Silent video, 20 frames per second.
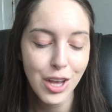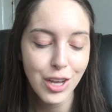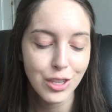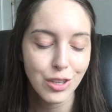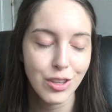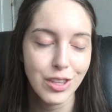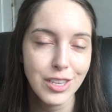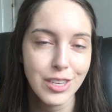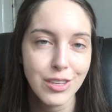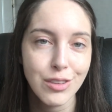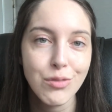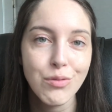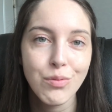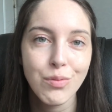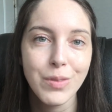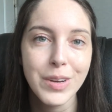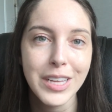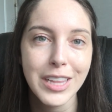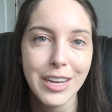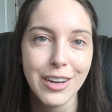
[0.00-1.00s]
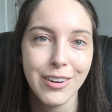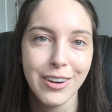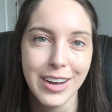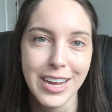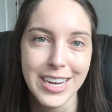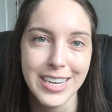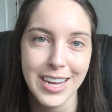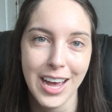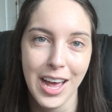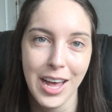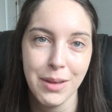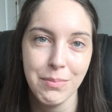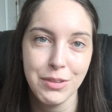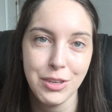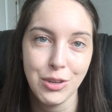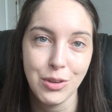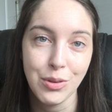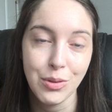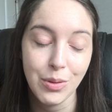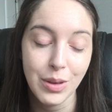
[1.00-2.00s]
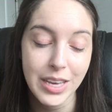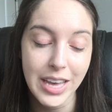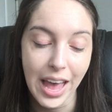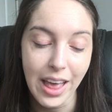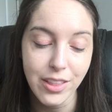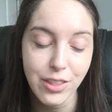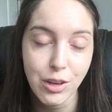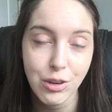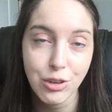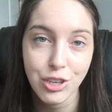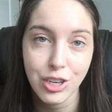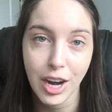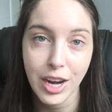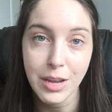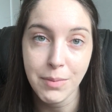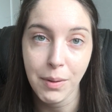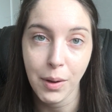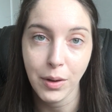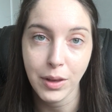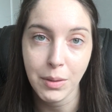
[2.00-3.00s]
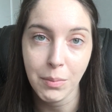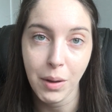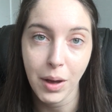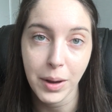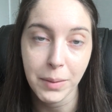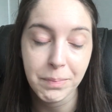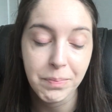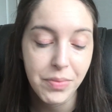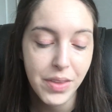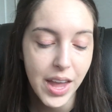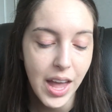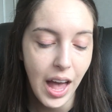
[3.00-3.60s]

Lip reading: So this is a really great time to get those shiny Pokemon.